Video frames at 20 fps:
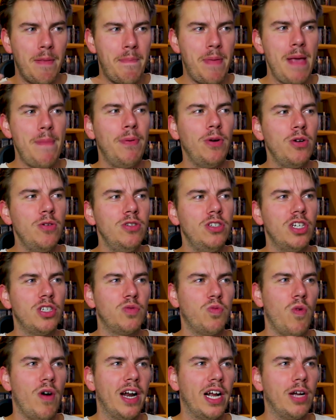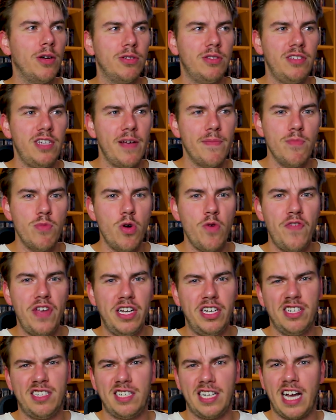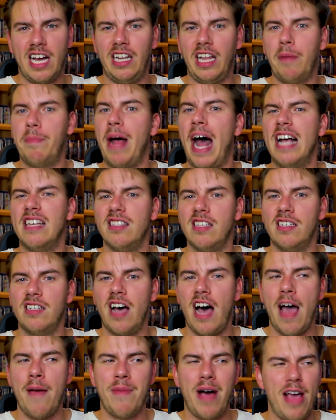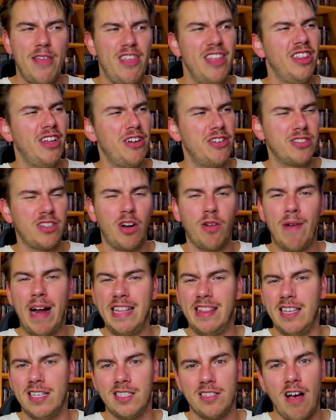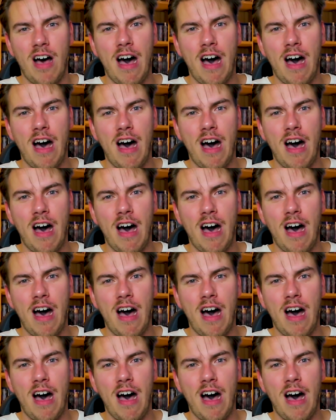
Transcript: the people who just wanna go see a movie just to kind of like pass the time, I think they're just gonna write this